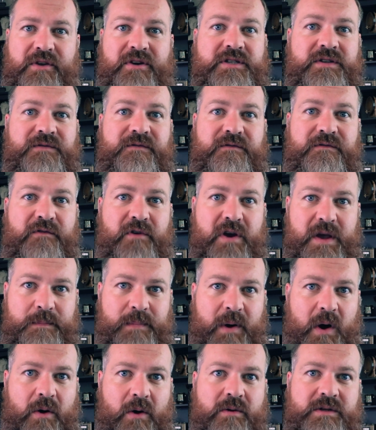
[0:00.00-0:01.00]
There's free
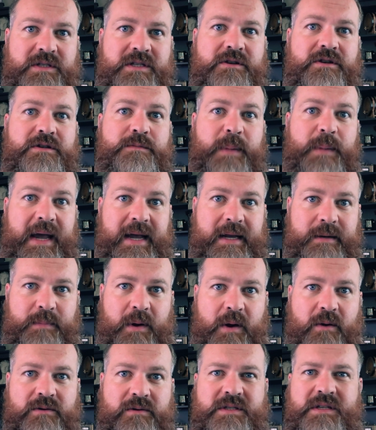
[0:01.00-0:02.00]
posts, there's paid
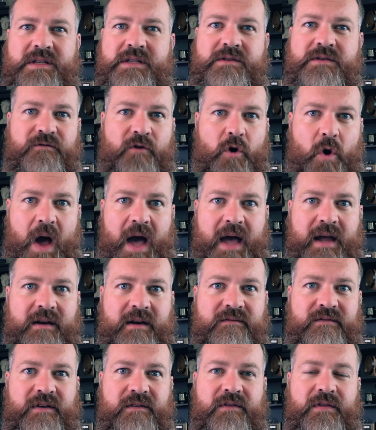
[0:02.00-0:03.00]
posts. It's a
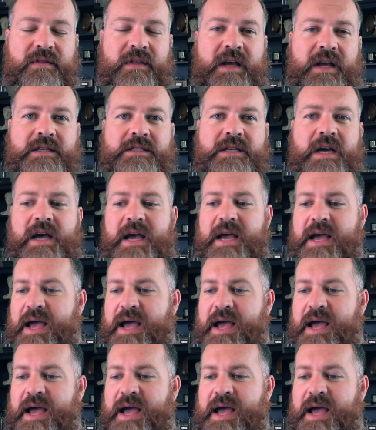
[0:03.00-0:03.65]
variety of different things.